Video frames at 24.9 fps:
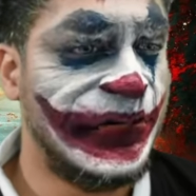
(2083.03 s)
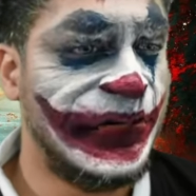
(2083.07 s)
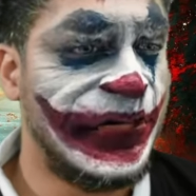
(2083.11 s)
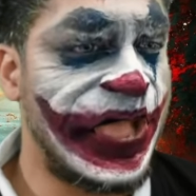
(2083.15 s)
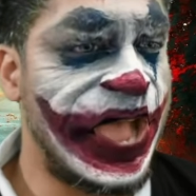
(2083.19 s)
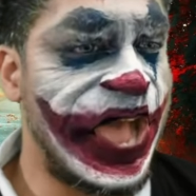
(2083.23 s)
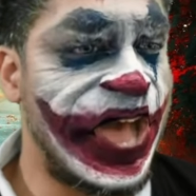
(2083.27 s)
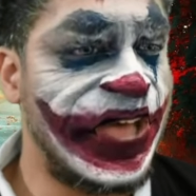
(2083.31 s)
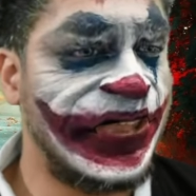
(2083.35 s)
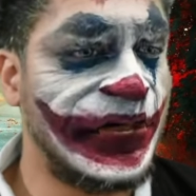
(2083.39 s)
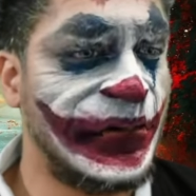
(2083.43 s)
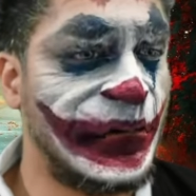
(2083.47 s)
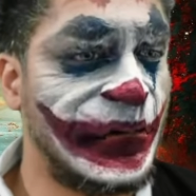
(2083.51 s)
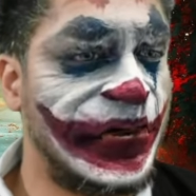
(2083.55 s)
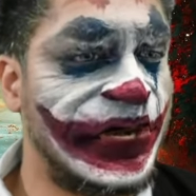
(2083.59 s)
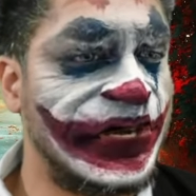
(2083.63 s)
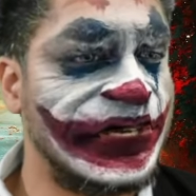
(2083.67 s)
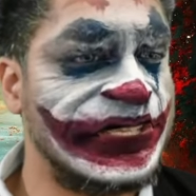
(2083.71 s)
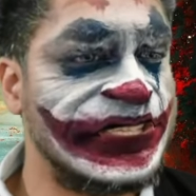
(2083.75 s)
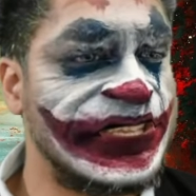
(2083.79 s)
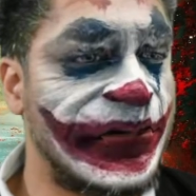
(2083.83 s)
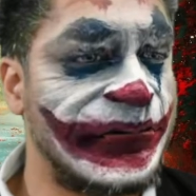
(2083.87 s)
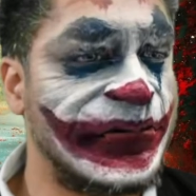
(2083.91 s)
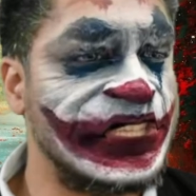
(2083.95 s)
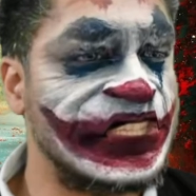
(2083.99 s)
Oliver
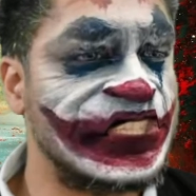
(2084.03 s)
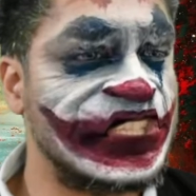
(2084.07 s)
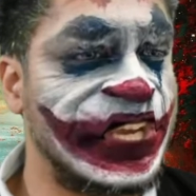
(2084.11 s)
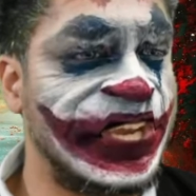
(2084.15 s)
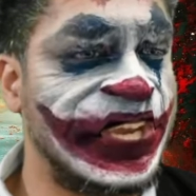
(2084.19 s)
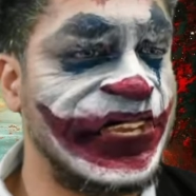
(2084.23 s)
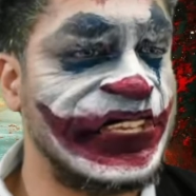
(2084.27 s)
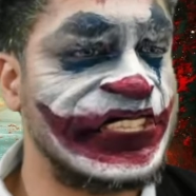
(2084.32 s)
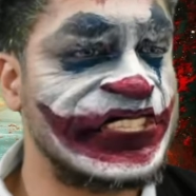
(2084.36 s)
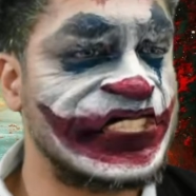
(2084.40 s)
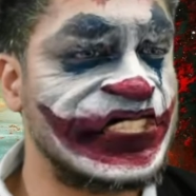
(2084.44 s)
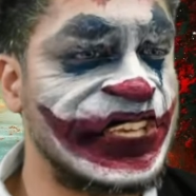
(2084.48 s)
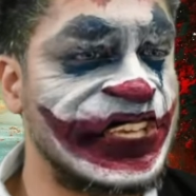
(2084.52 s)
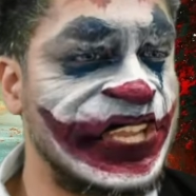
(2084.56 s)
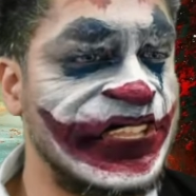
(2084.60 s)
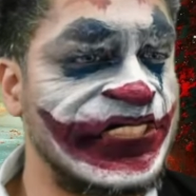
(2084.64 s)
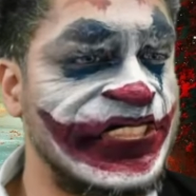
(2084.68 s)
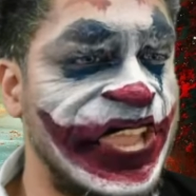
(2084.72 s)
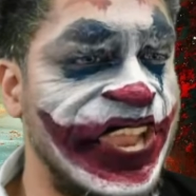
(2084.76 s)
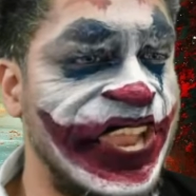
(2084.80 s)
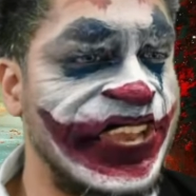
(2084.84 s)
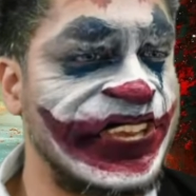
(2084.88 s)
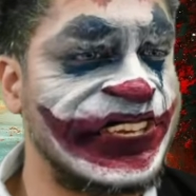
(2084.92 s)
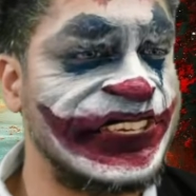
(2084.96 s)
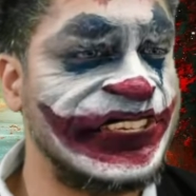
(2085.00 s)
demonstrates strength
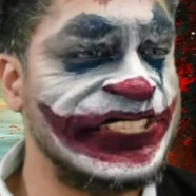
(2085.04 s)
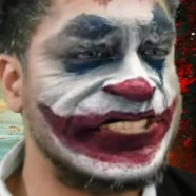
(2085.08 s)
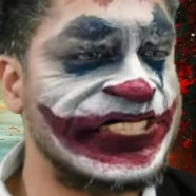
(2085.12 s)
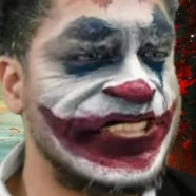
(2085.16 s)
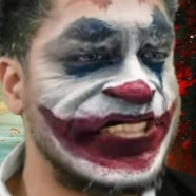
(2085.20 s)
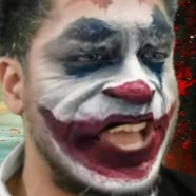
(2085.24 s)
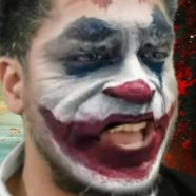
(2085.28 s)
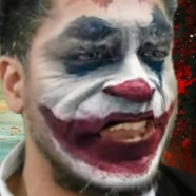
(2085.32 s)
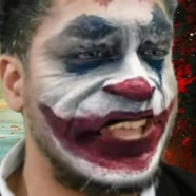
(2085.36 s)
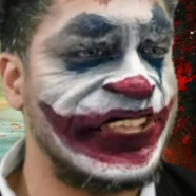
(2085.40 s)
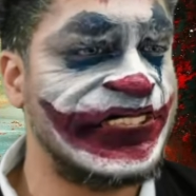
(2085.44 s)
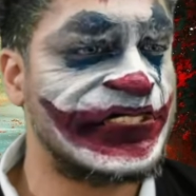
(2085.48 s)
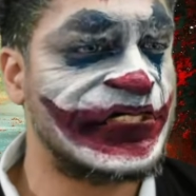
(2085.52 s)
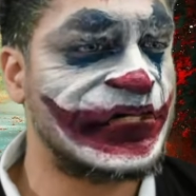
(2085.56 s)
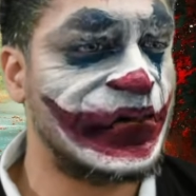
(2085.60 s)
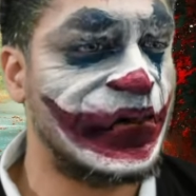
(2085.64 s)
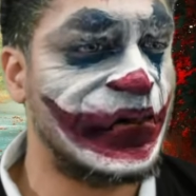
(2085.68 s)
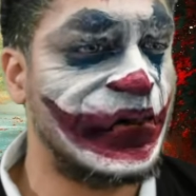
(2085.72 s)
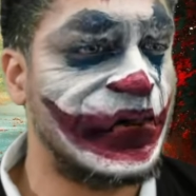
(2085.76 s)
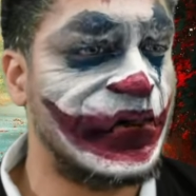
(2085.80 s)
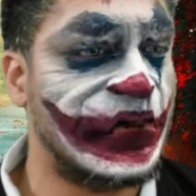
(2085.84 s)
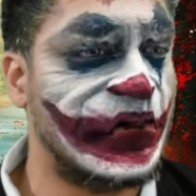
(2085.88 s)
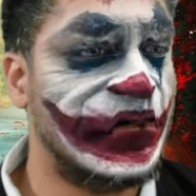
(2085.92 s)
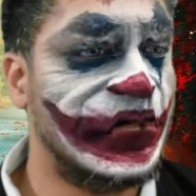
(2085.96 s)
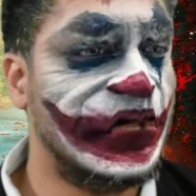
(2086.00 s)
and resilience,
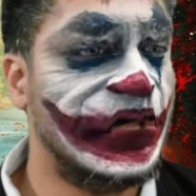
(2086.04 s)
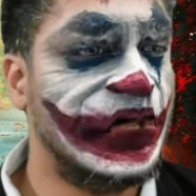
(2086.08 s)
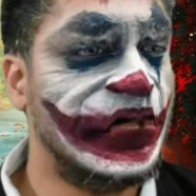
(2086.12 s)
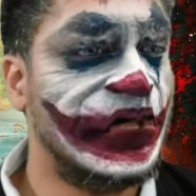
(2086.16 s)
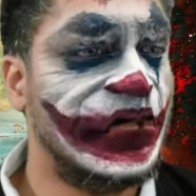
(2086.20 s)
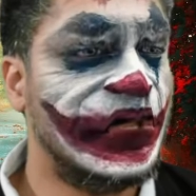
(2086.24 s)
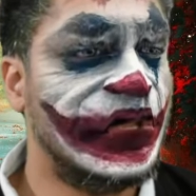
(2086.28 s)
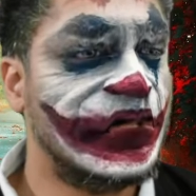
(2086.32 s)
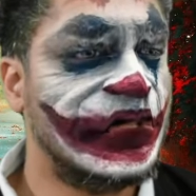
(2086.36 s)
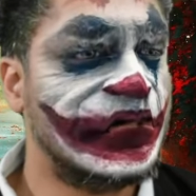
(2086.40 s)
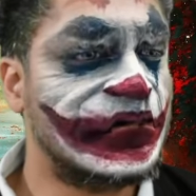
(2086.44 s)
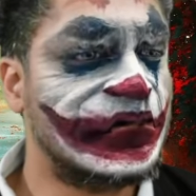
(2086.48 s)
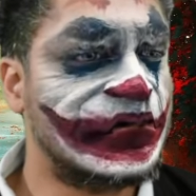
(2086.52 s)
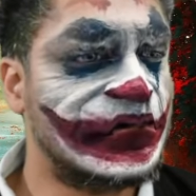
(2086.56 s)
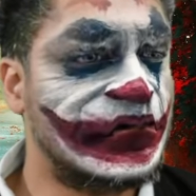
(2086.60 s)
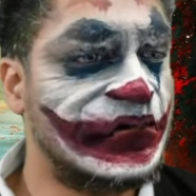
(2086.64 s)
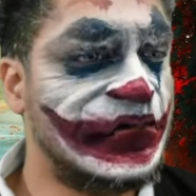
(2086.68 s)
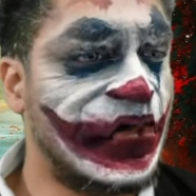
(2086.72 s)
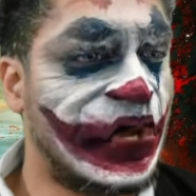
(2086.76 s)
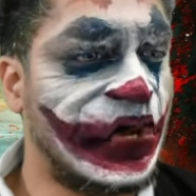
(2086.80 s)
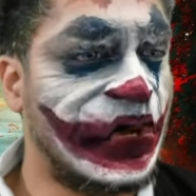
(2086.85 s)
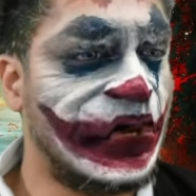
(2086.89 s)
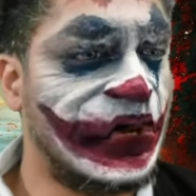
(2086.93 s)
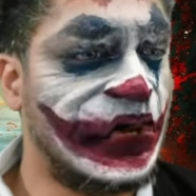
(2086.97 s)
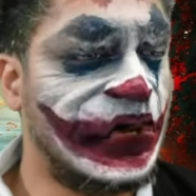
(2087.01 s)

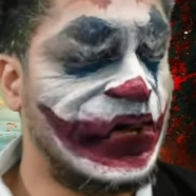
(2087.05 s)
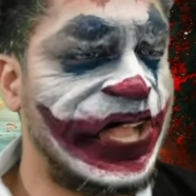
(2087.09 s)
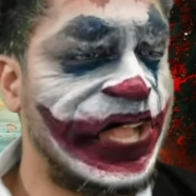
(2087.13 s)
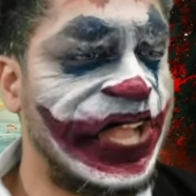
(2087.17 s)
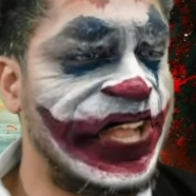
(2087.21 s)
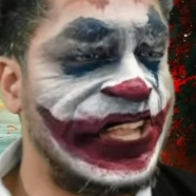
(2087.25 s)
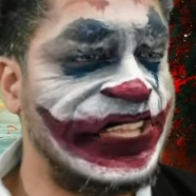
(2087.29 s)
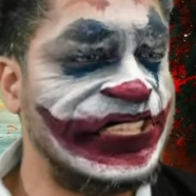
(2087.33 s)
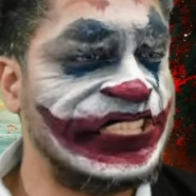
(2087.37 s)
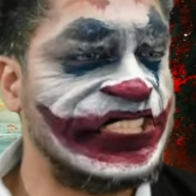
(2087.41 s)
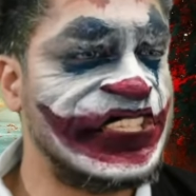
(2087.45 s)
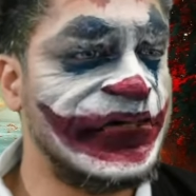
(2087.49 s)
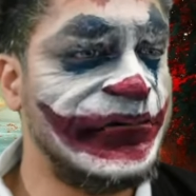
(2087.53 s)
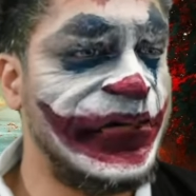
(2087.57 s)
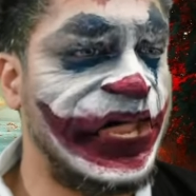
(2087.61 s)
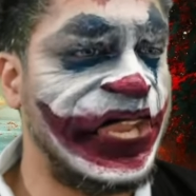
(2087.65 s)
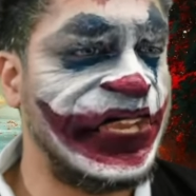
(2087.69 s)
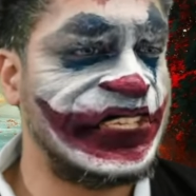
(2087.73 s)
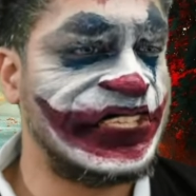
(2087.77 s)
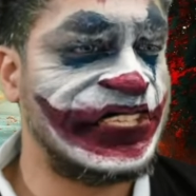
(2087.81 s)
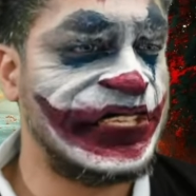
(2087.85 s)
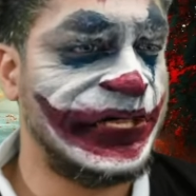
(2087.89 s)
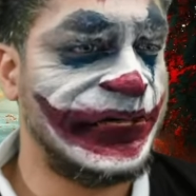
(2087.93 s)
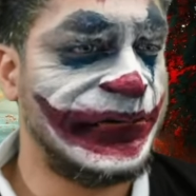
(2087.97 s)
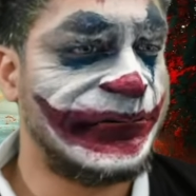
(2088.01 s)
though
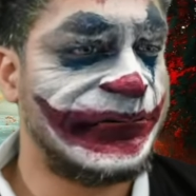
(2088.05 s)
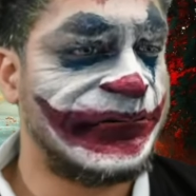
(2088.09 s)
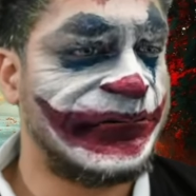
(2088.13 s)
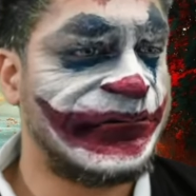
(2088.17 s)
ultimately